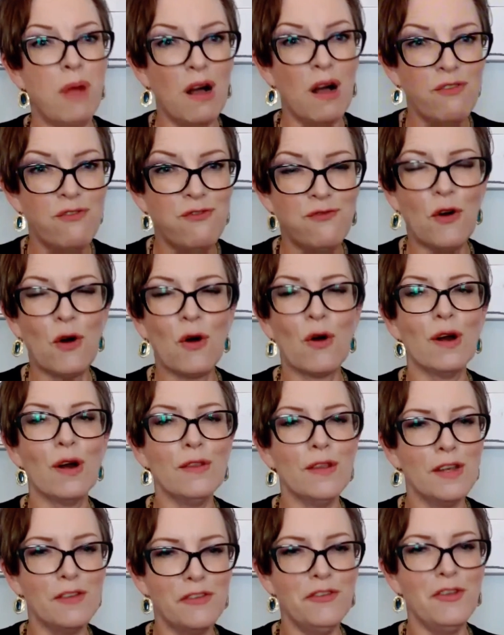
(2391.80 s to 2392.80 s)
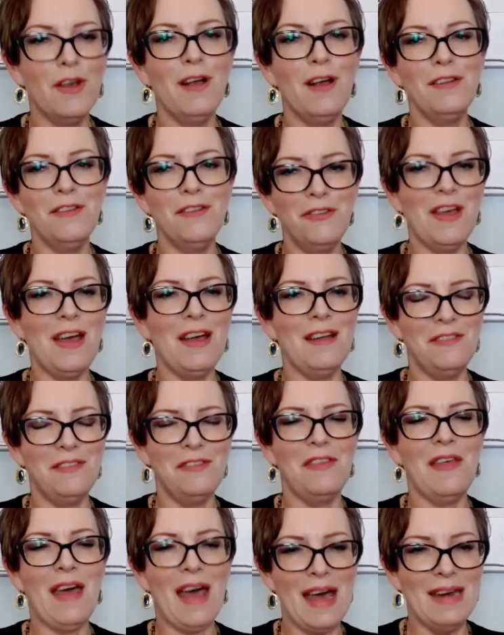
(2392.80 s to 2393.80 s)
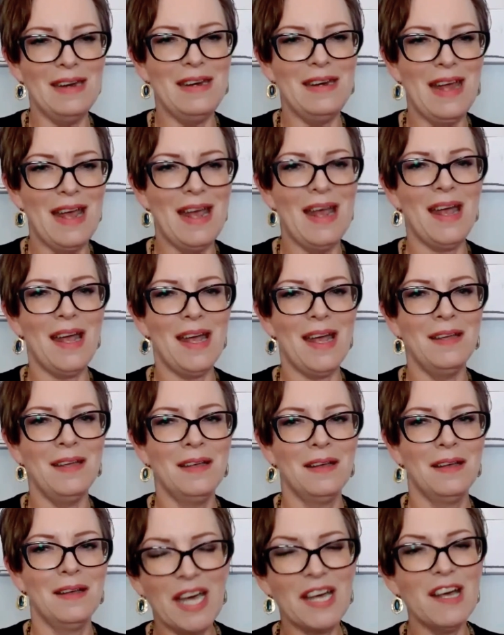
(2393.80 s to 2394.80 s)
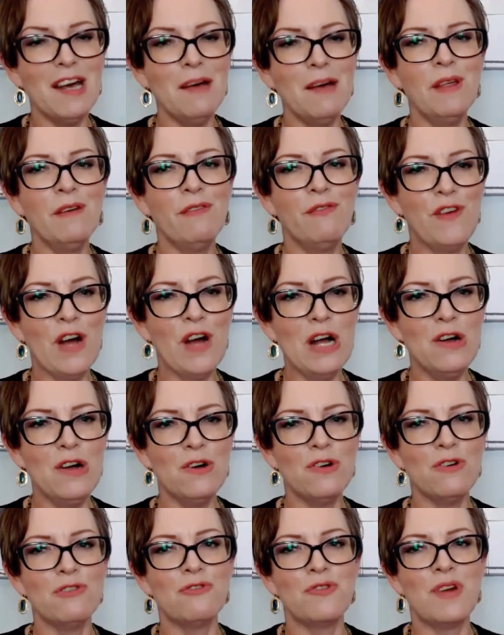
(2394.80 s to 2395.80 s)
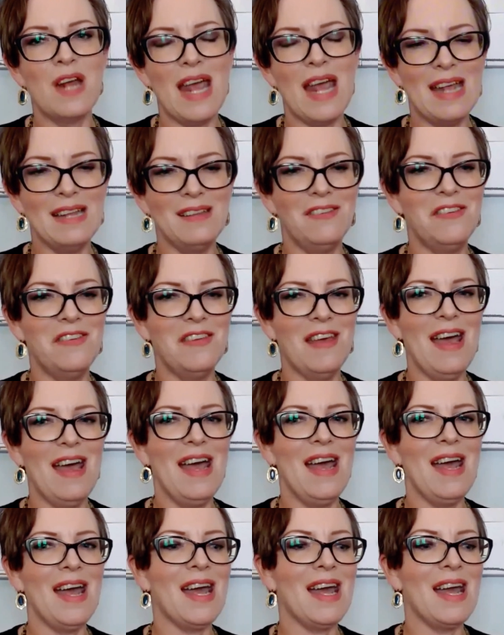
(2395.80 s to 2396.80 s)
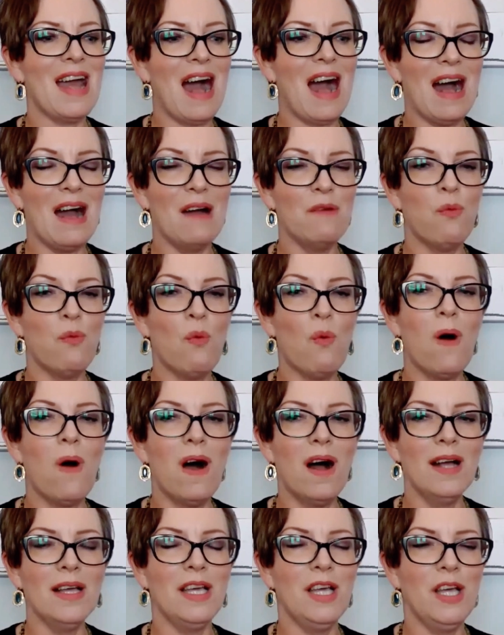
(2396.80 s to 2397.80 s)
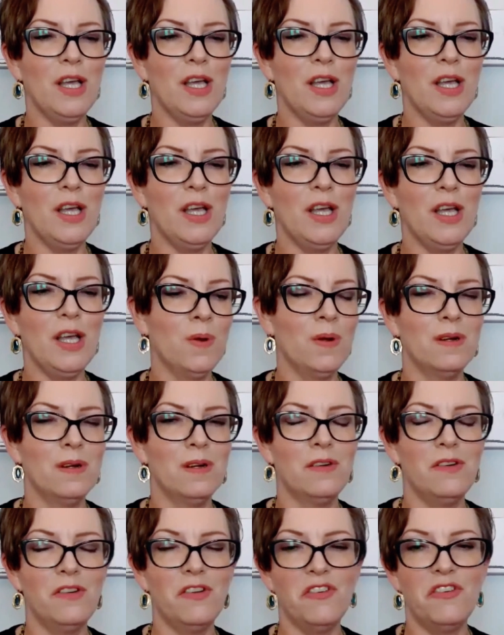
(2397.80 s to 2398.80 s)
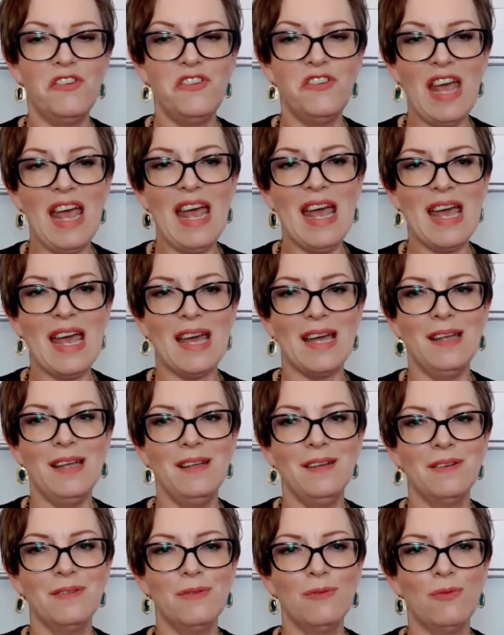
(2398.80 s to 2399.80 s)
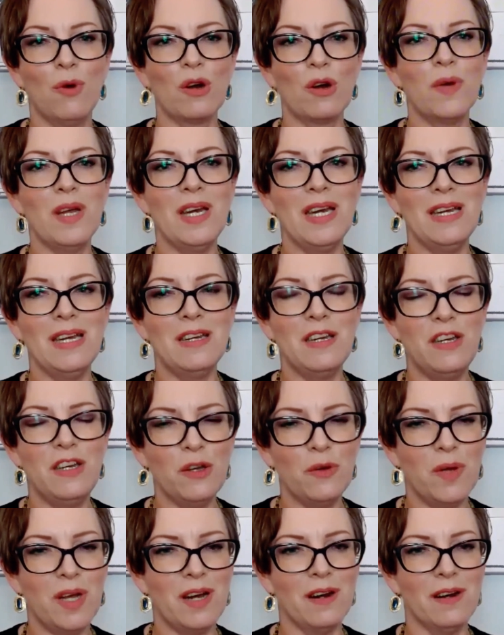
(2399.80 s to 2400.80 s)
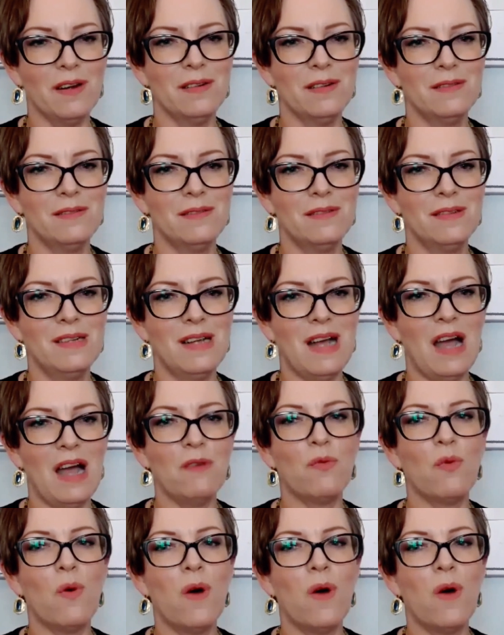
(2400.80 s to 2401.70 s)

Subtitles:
before the sun sets that day, pick up the phone and say, I want you to stay. What do we need to do here? I